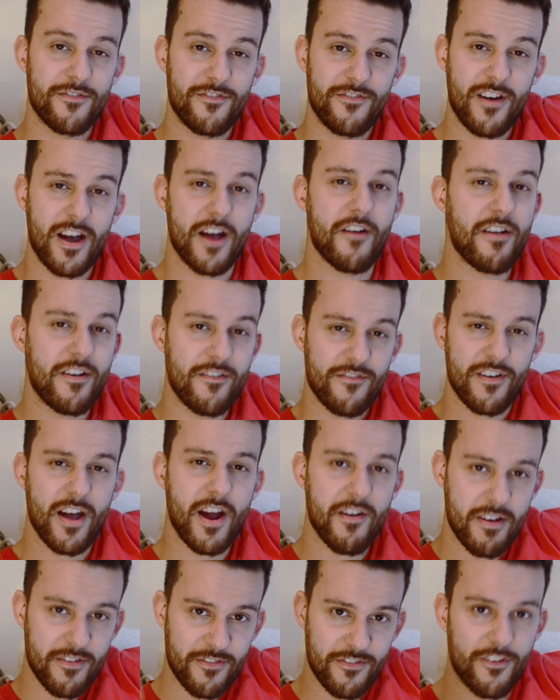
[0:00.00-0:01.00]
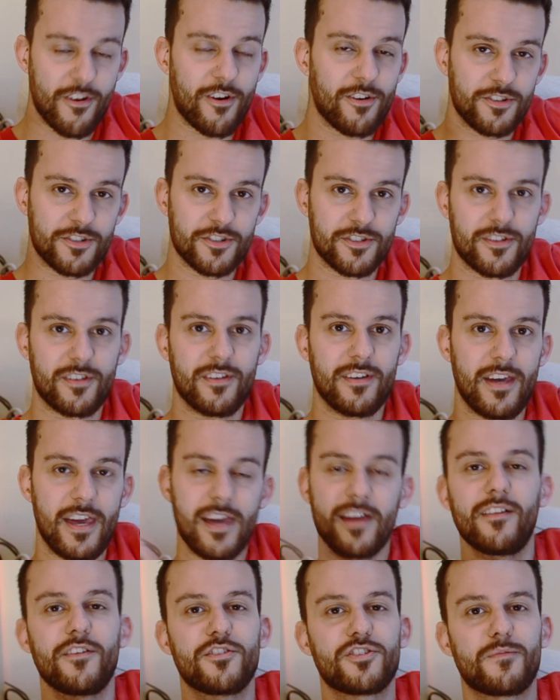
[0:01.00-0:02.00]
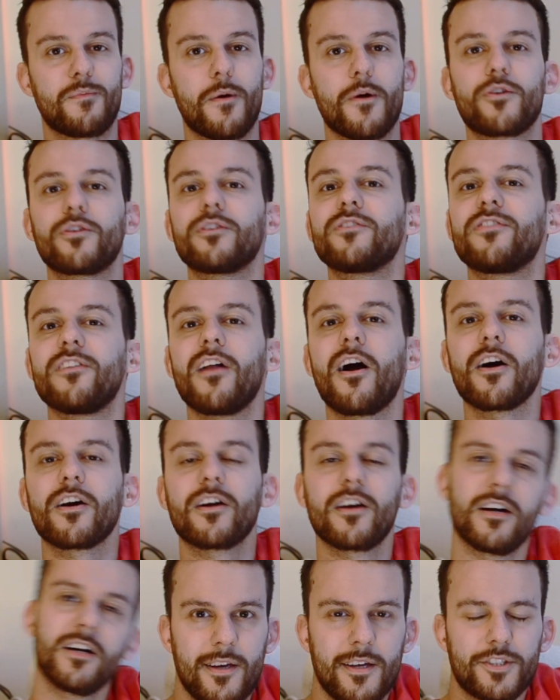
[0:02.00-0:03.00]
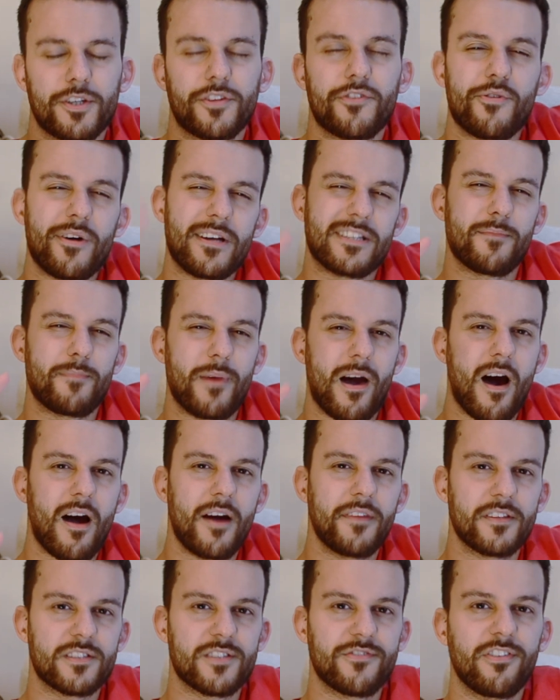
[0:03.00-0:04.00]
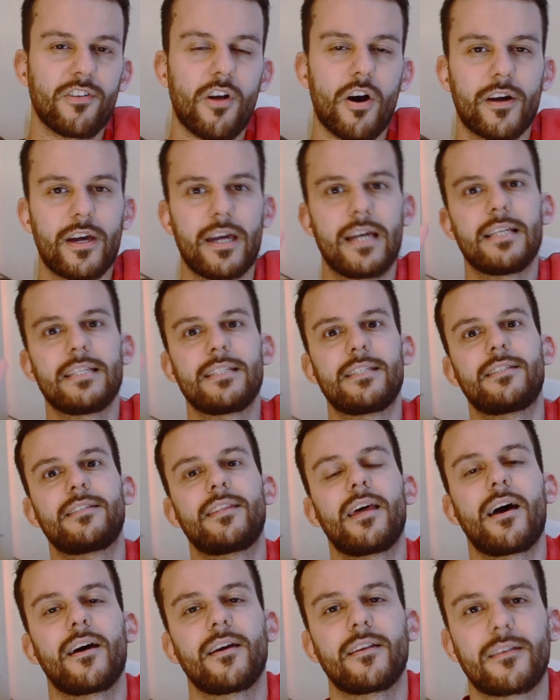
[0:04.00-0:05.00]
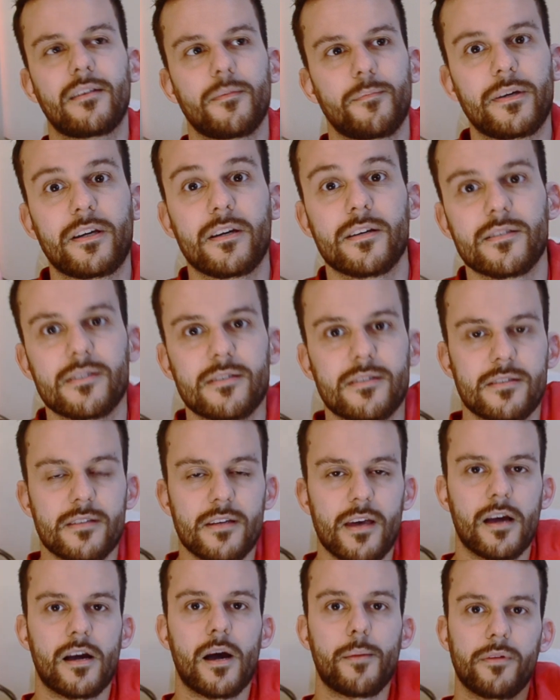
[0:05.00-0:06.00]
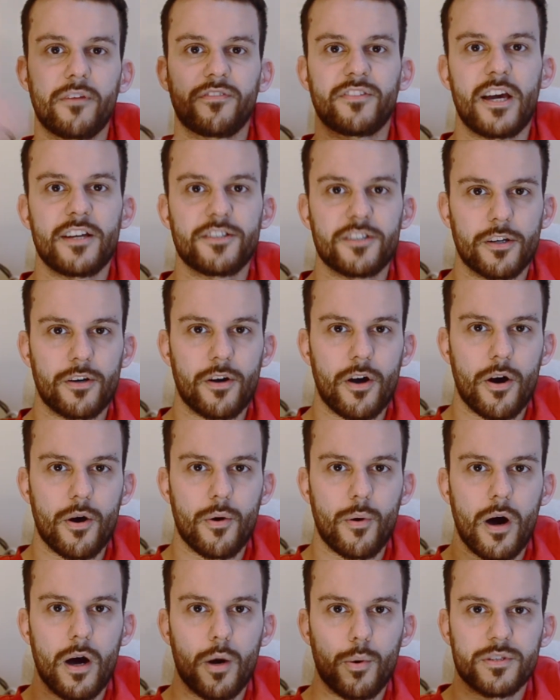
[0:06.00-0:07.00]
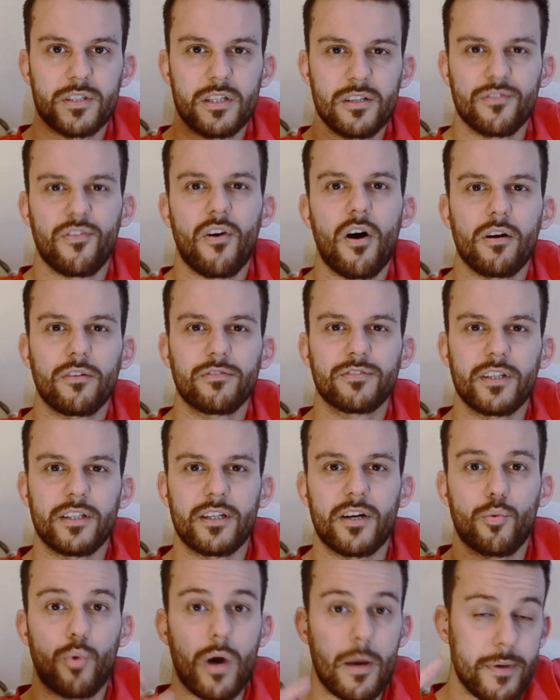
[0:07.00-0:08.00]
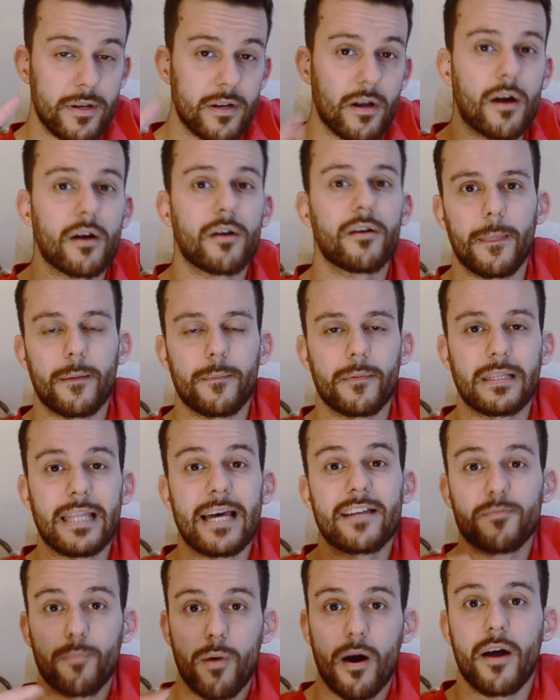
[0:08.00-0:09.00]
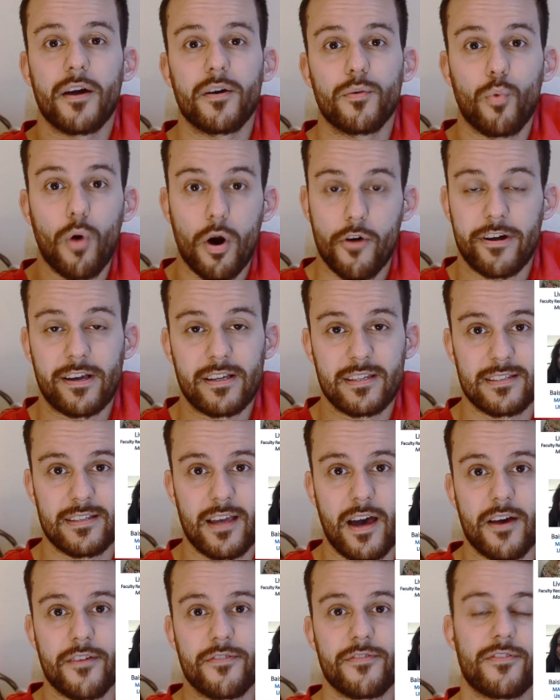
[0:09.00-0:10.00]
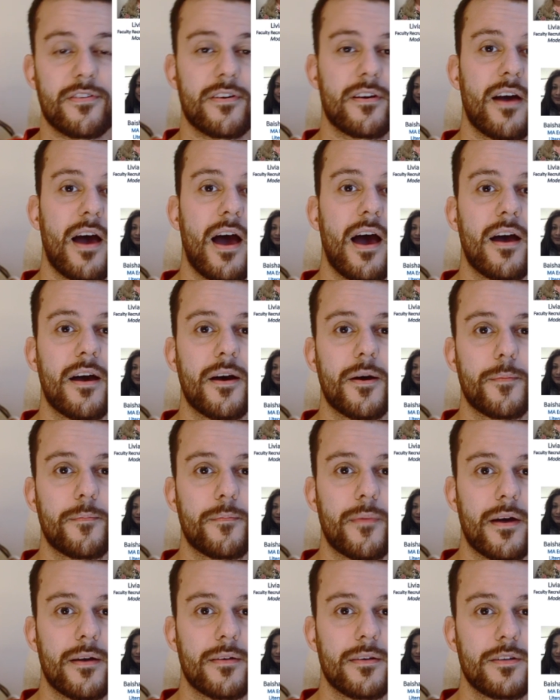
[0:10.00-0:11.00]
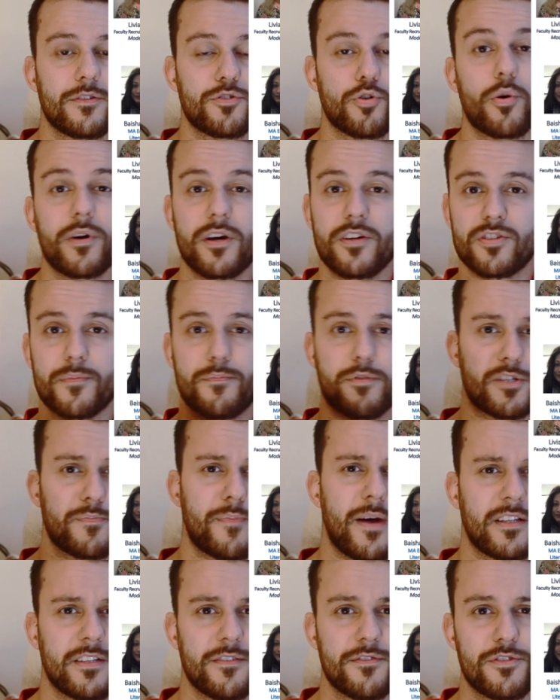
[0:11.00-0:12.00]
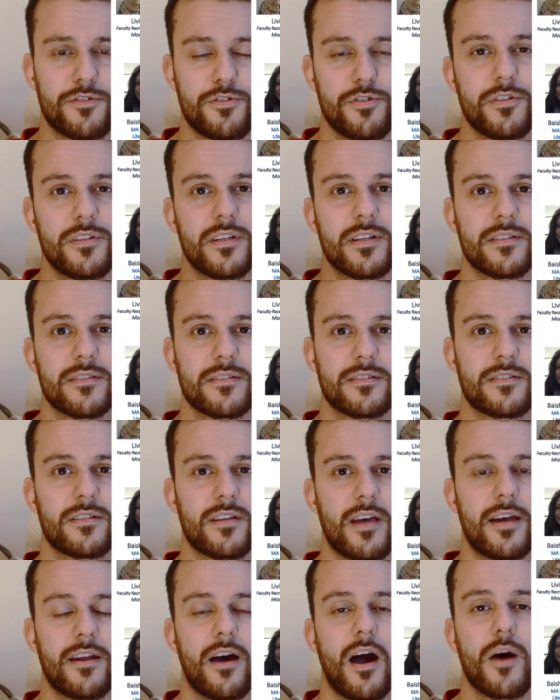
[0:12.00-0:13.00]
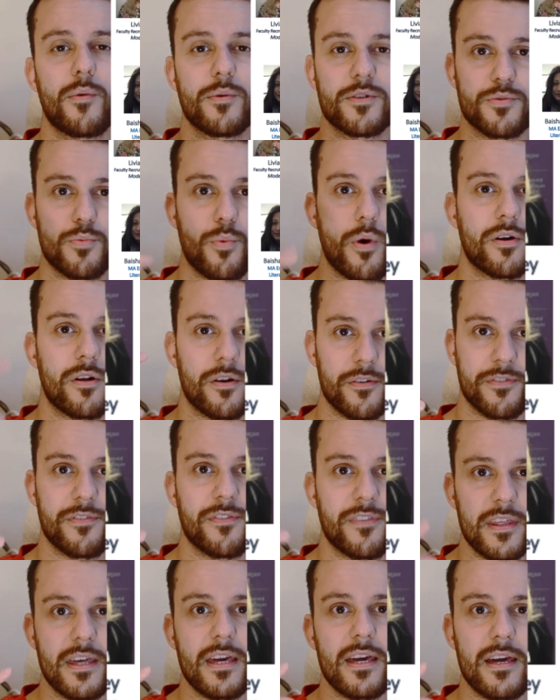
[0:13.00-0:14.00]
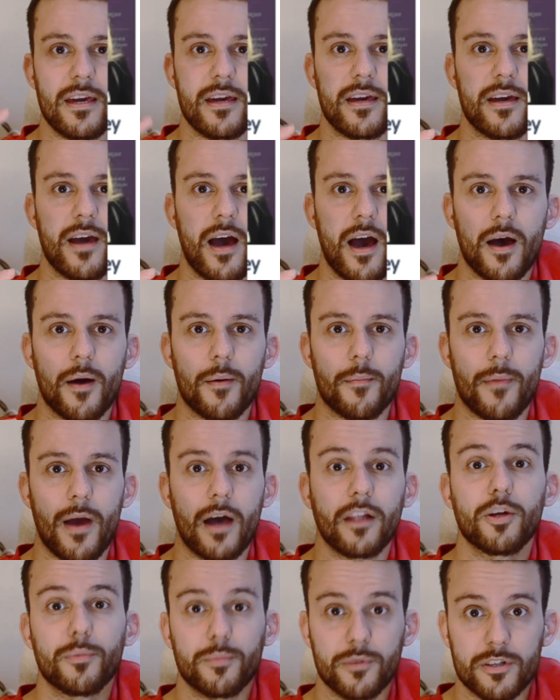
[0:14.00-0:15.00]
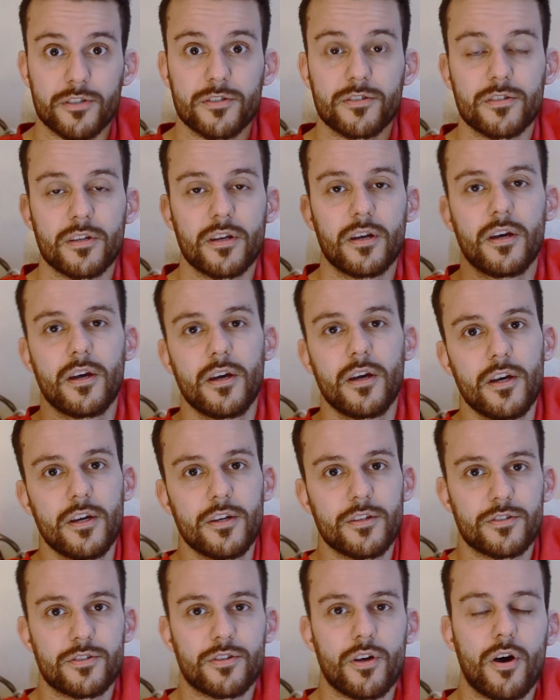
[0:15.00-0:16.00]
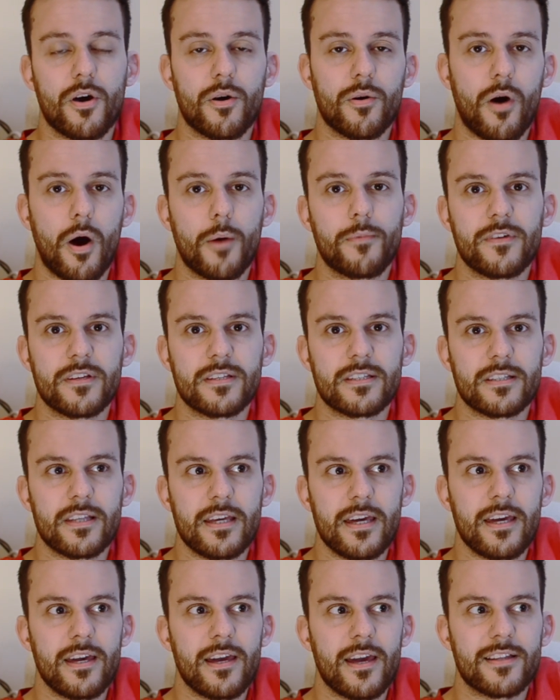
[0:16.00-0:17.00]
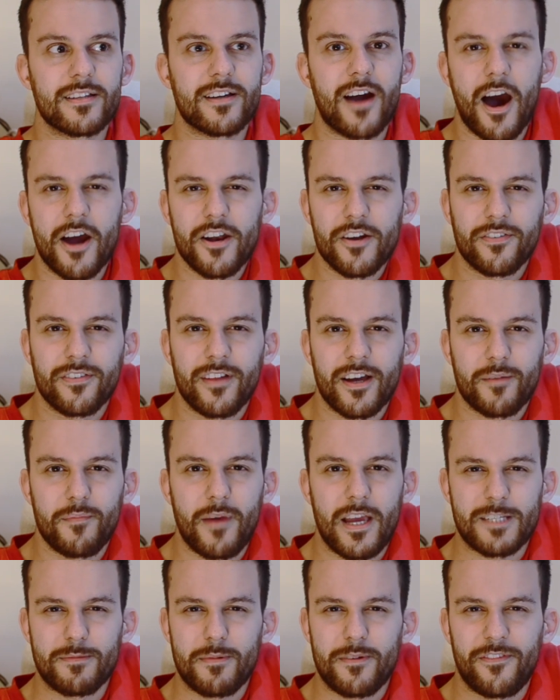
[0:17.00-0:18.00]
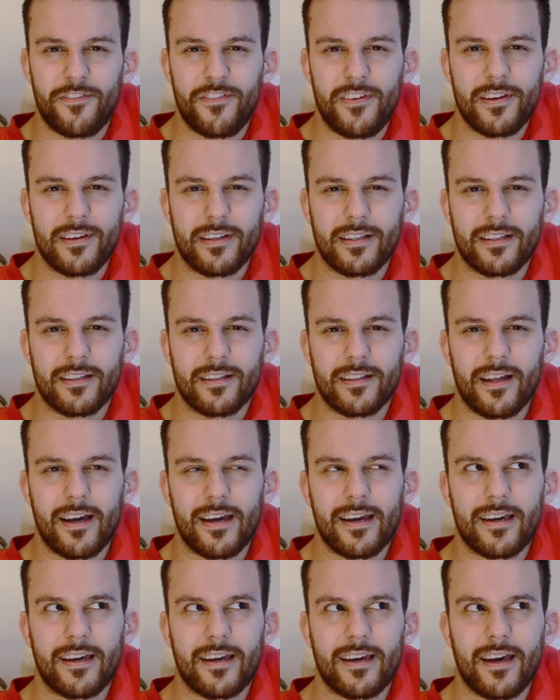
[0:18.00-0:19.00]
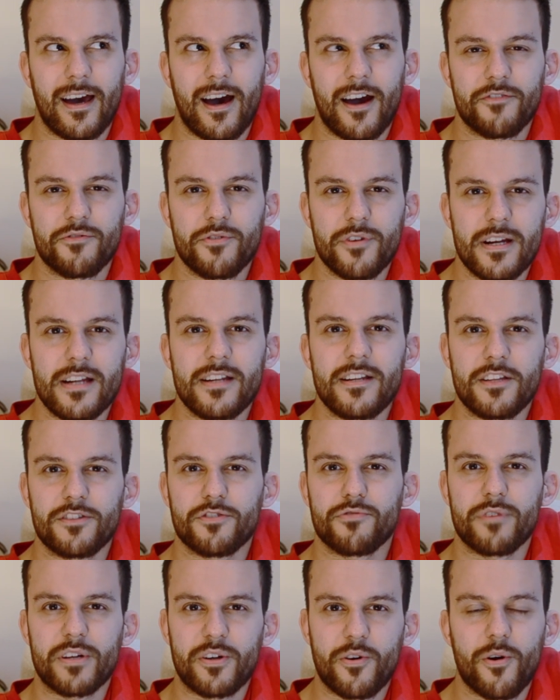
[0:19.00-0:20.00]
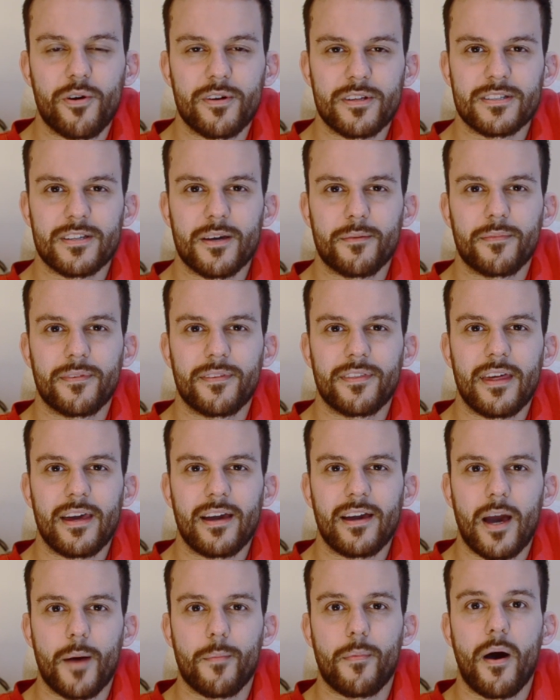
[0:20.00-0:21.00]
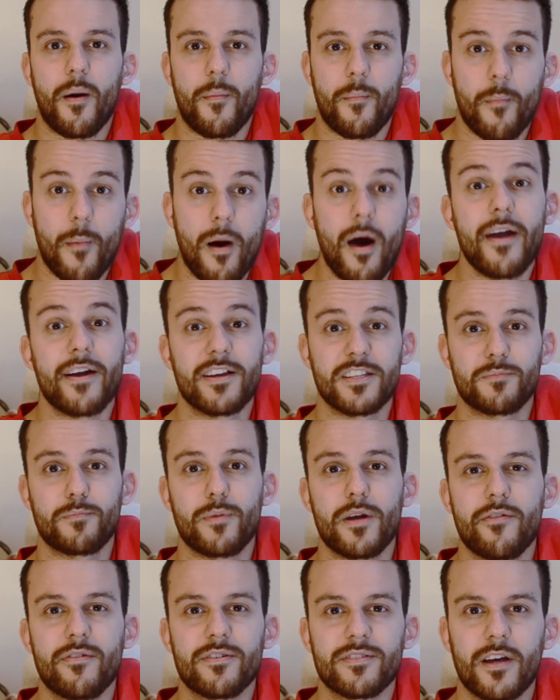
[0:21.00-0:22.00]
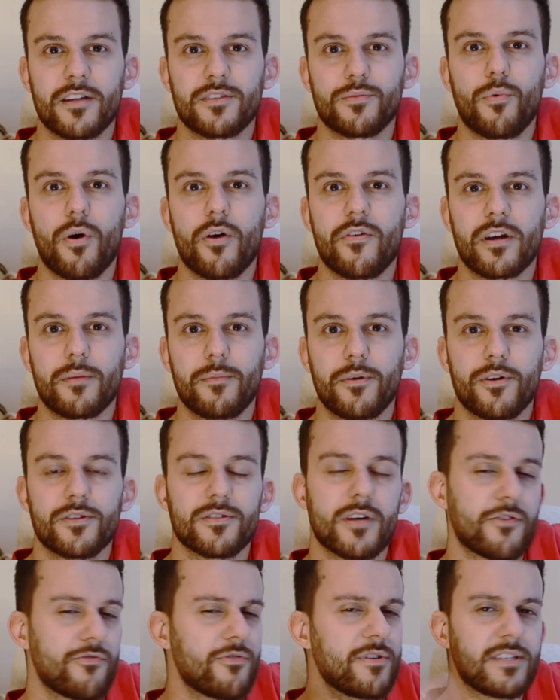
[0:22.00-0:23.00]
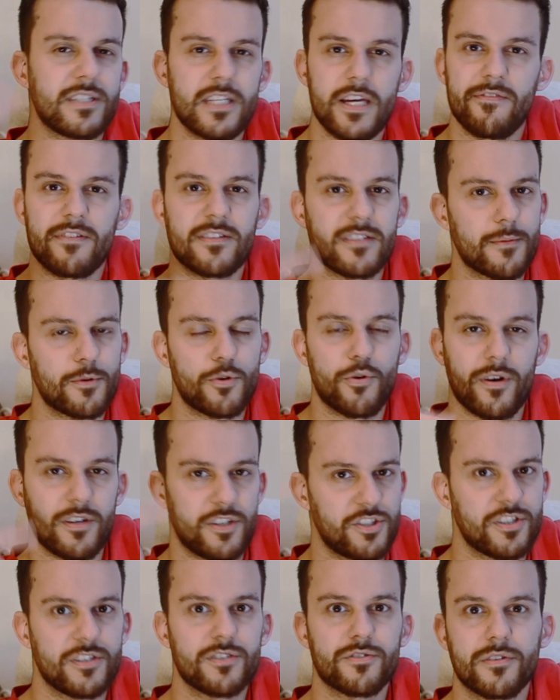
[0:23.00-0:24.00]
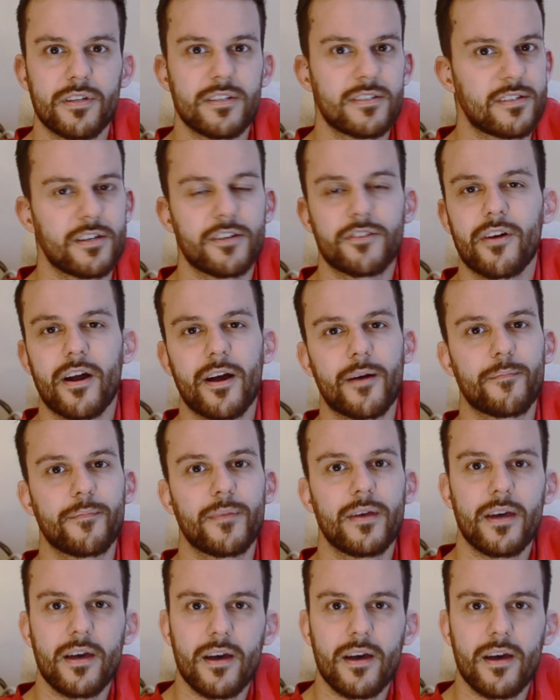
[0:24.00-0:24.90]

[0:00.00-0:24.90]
very very first English spoken vlog. So the reason behind this vlog is that because a couple of days ago I was involved in a webinar led by Warwick staff. Um, talking to prospective students, and I was one of the um, alumnus. So obviously it kind of like made me feel like I really need to record something about my experience at Warwick, because I received some questions on Instagram